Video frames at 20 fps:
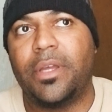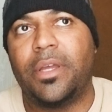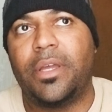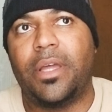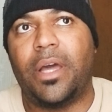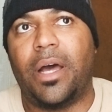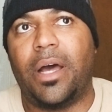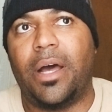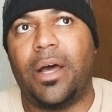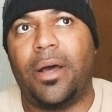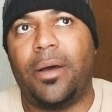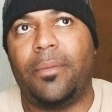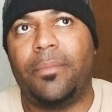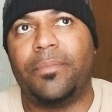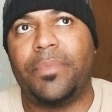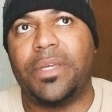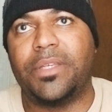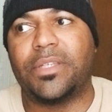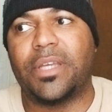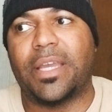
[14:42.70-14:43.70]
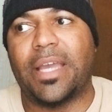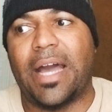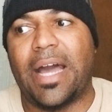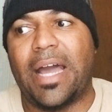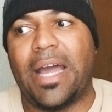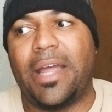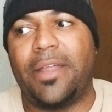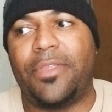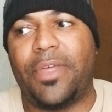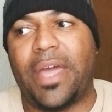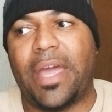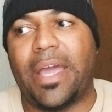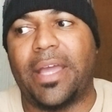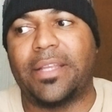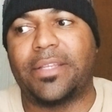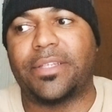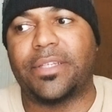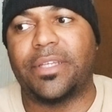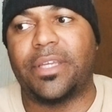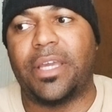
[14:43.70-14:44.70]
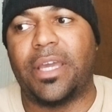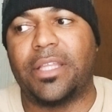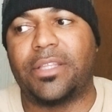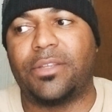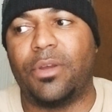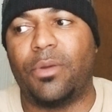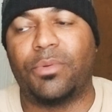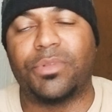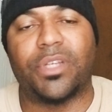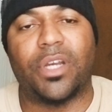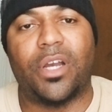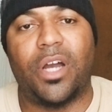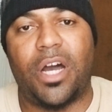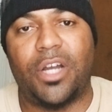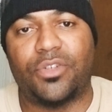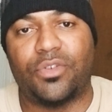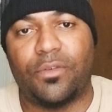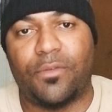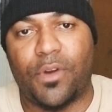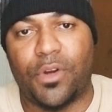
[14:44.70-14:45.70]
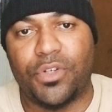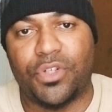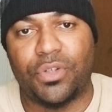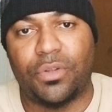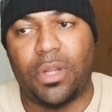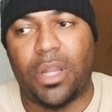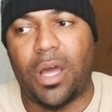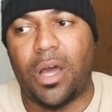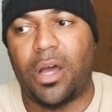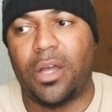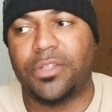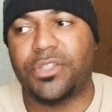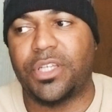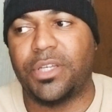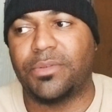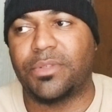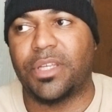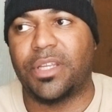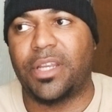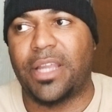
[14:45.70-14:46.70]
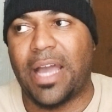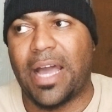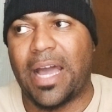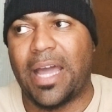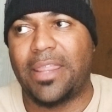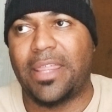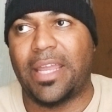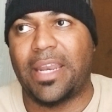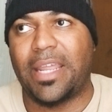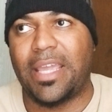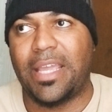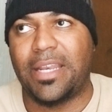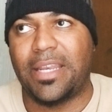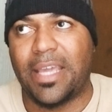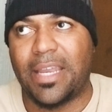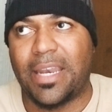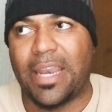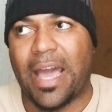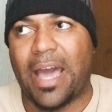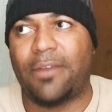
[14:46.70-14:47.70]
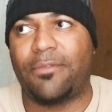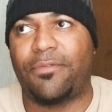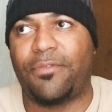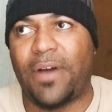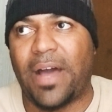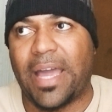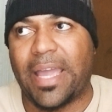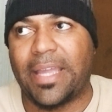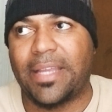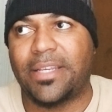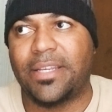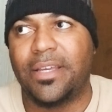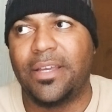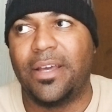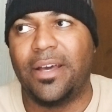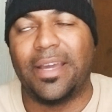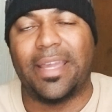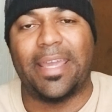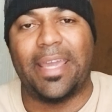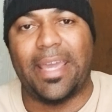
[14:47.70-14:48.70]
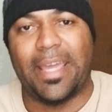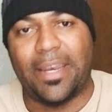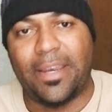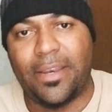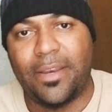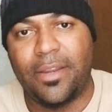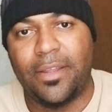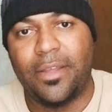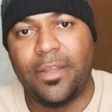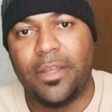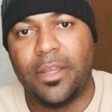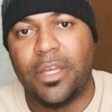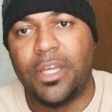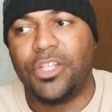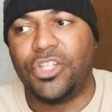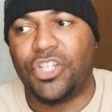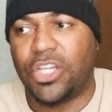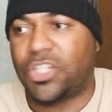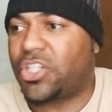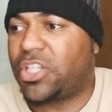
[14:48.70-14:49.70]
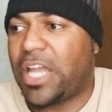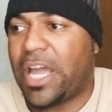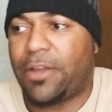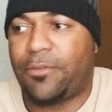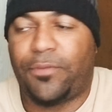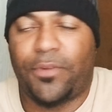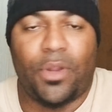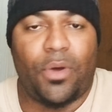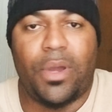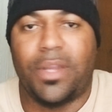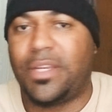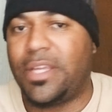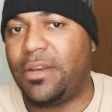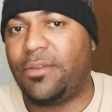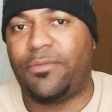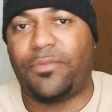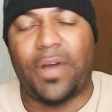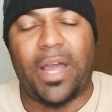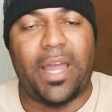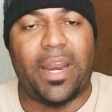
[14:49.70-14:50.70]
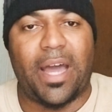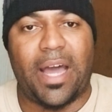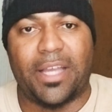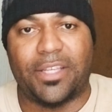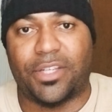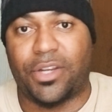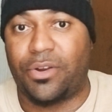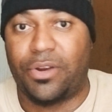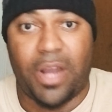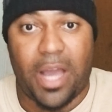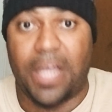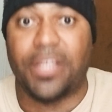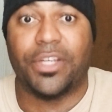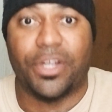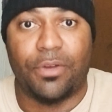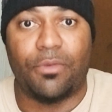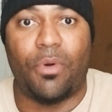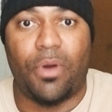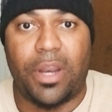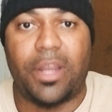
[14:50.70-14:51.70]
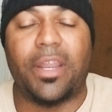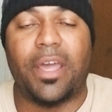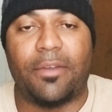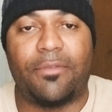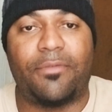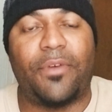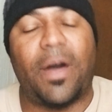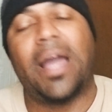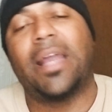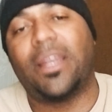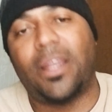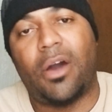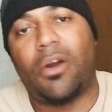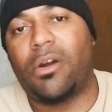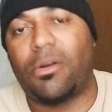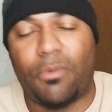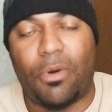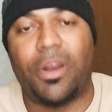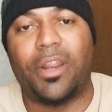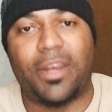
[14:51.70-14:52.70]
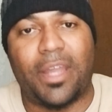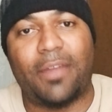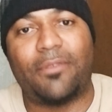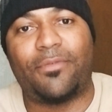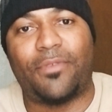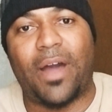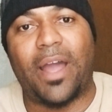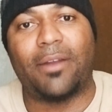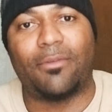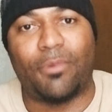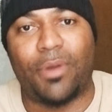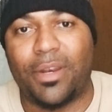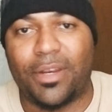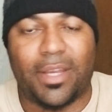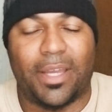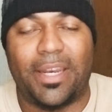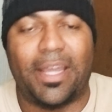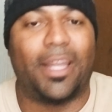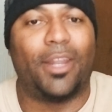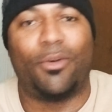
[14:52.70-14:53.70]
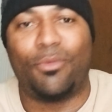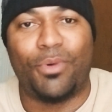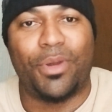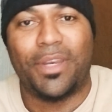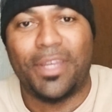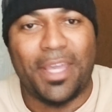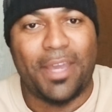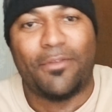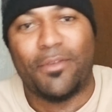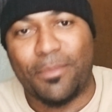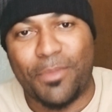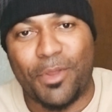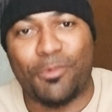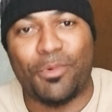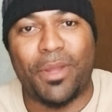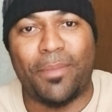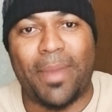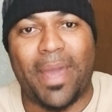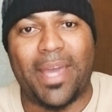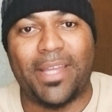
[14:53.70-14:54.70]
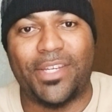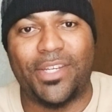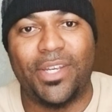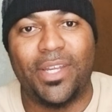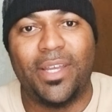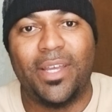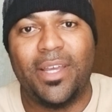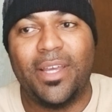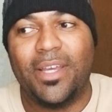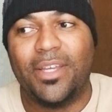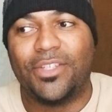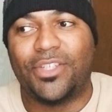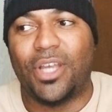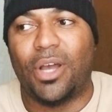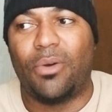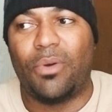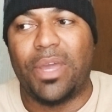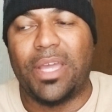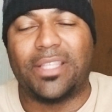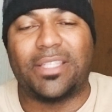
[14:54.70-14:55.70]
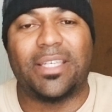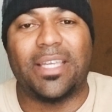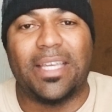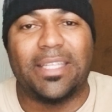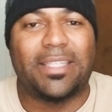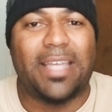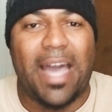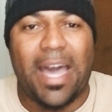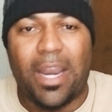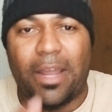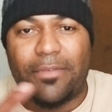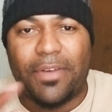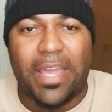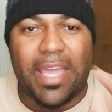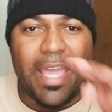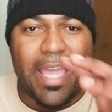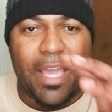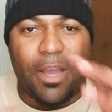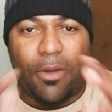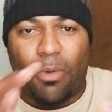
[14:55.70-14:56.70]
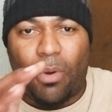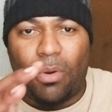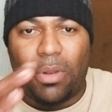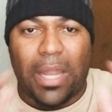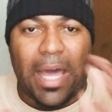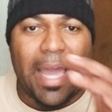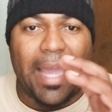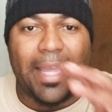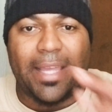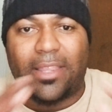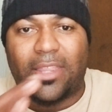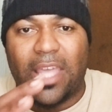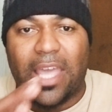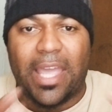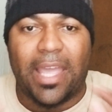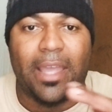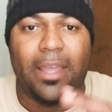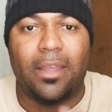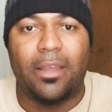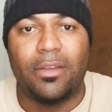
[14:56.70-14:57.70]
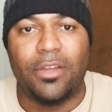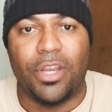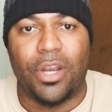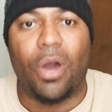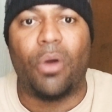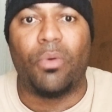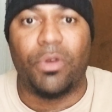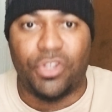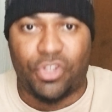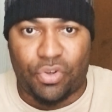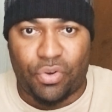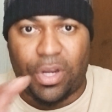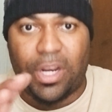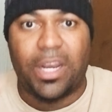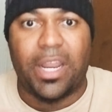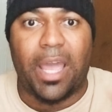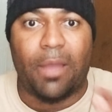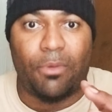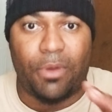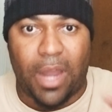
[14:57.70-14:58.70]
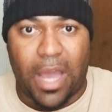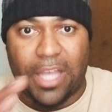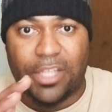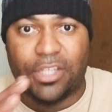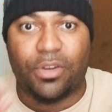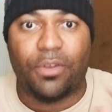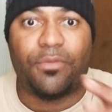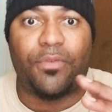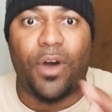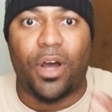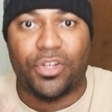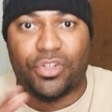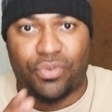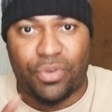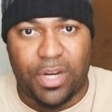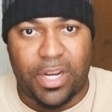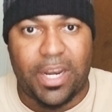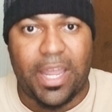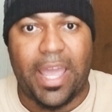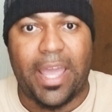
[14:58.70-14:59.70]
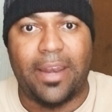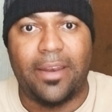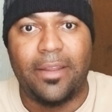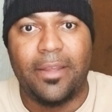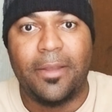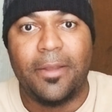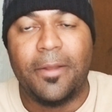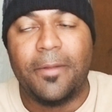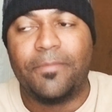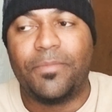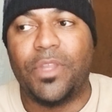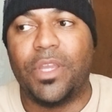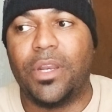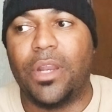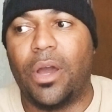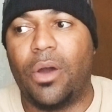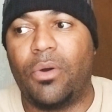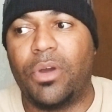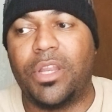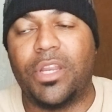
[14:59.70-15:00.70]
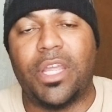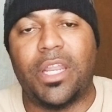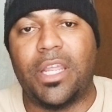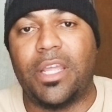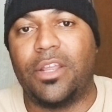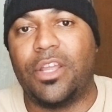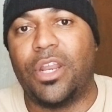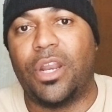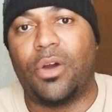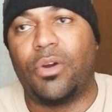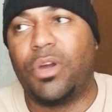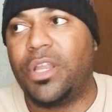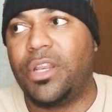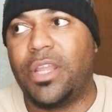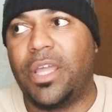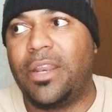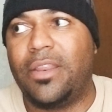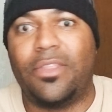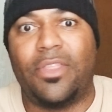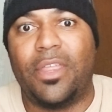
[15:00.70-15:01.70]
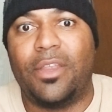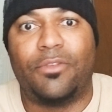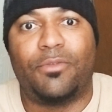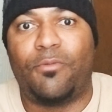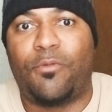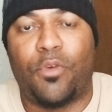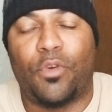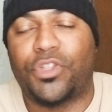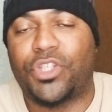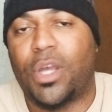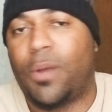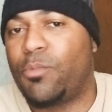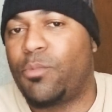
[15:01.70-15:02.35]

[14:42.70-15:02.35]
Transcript: Um, he's a guy that it, it was a controversial loss. He was a guy that he did not fight again. Just like Floyd didn't fight Oscar and Oscar wanted that fight, Lara wanted that fight when Canelo wouldn't give him the rematch. So it's it's kind of an equal like thing. You know, when Trinidad, when Oscar fought Trinidad, you know, and he, you know, and then for some